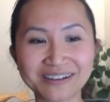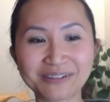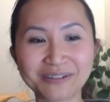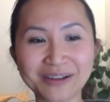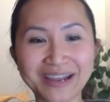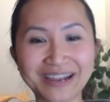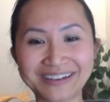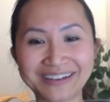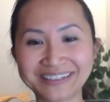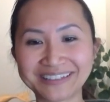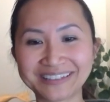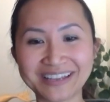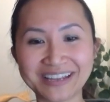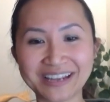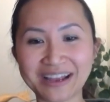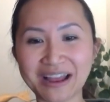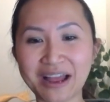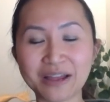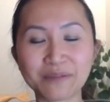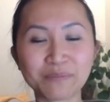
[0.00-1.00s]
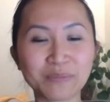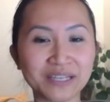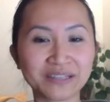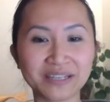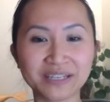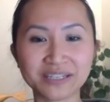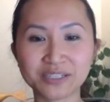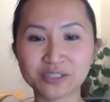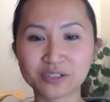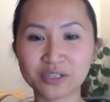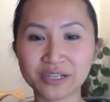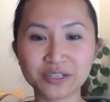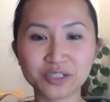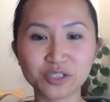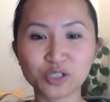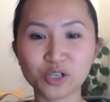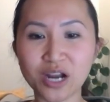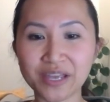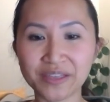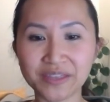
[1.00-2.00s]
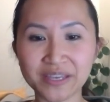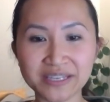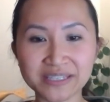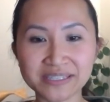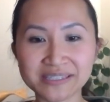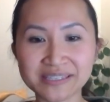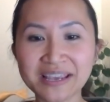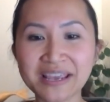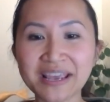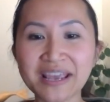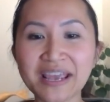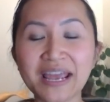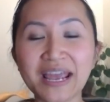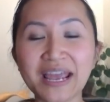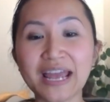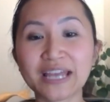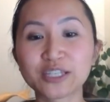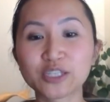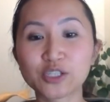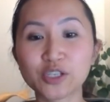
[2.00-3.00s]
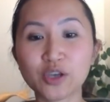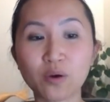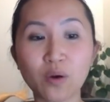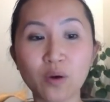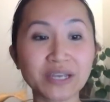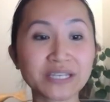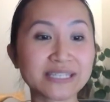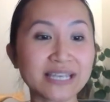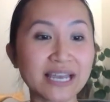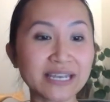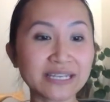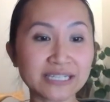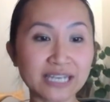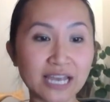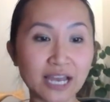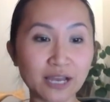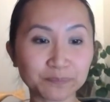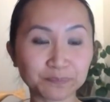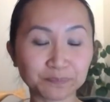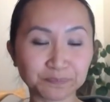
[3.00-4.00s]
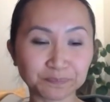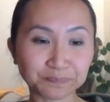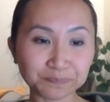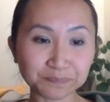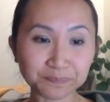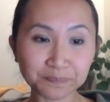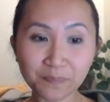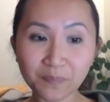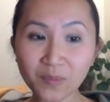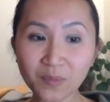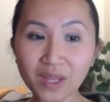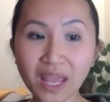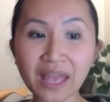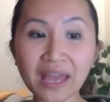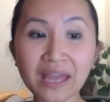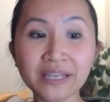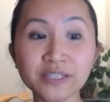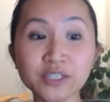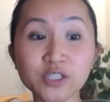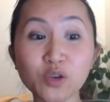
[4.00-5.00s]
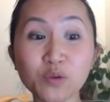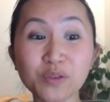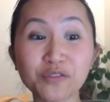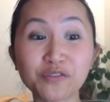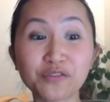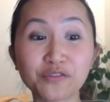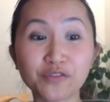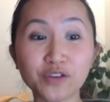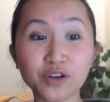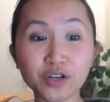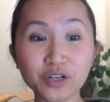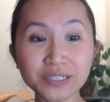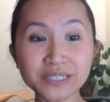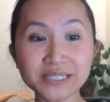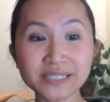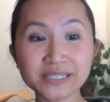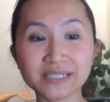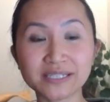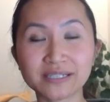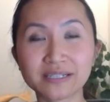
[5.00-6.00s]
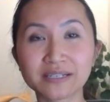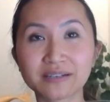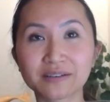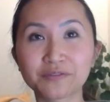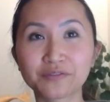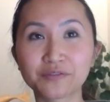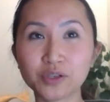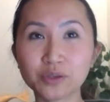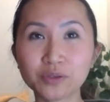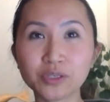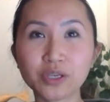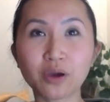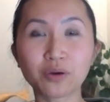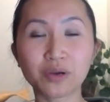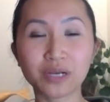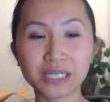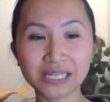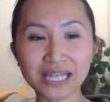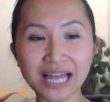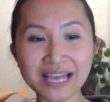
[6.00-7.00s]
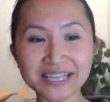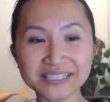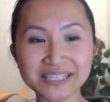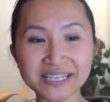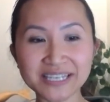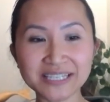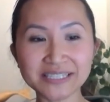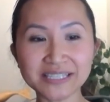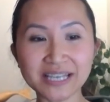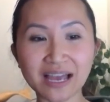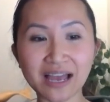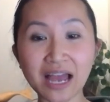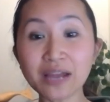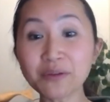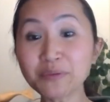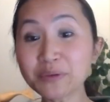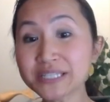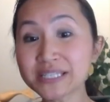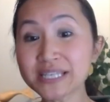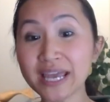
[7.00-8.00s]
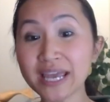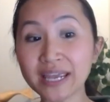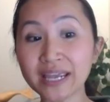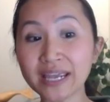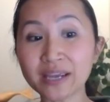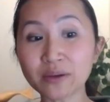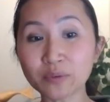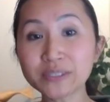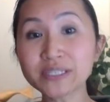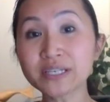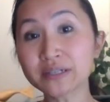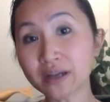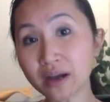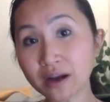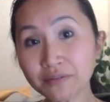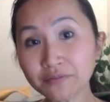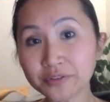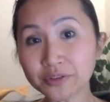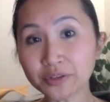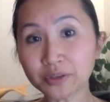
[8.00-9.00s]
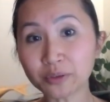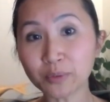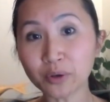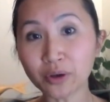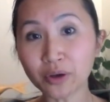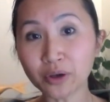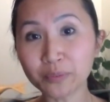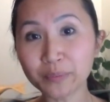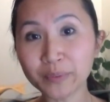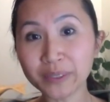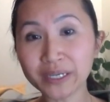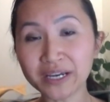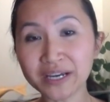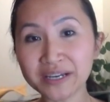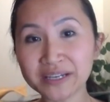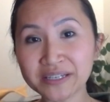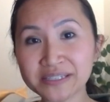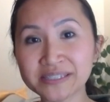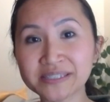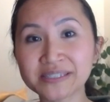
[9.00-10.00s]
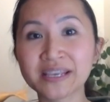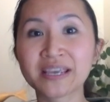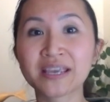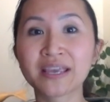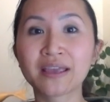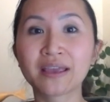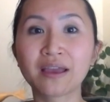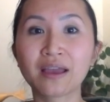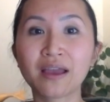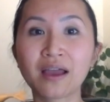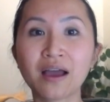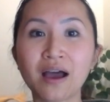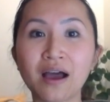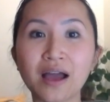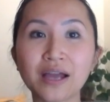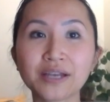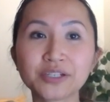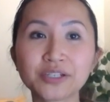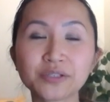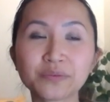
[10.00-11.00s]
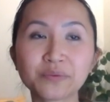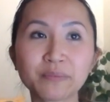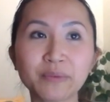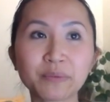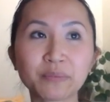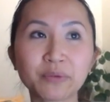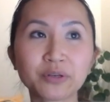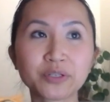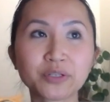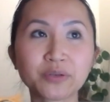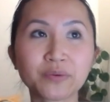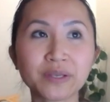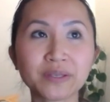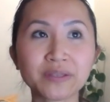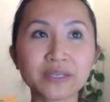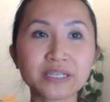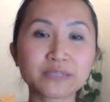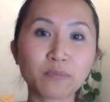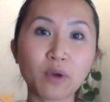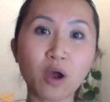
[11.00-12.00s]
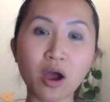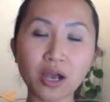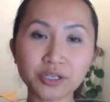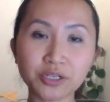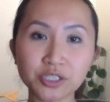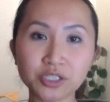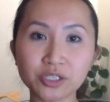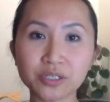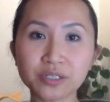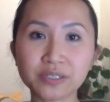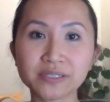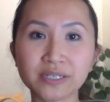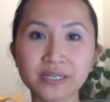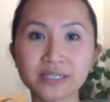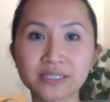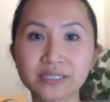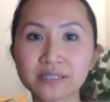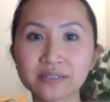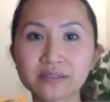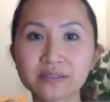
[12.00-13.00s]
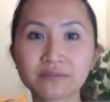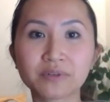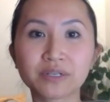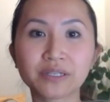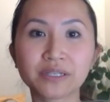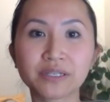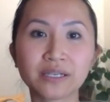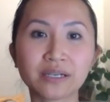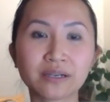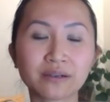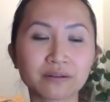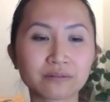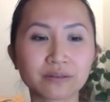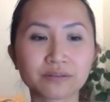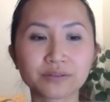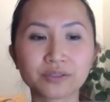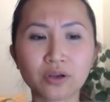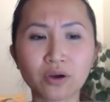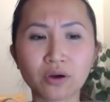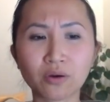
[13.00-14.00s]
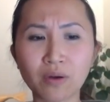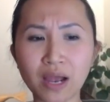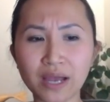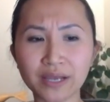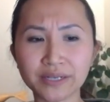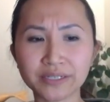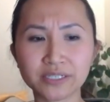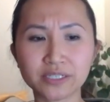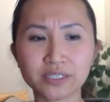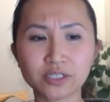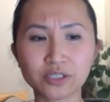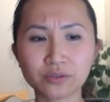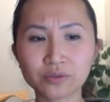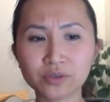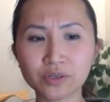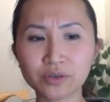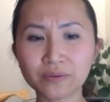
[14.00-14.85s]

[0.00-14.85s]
okay, like I'm in, let's try this. And so I signed up. And so the first few yoga classes, I would say it was uncomfortable because I just remember doing these postures that I didn't really know how to do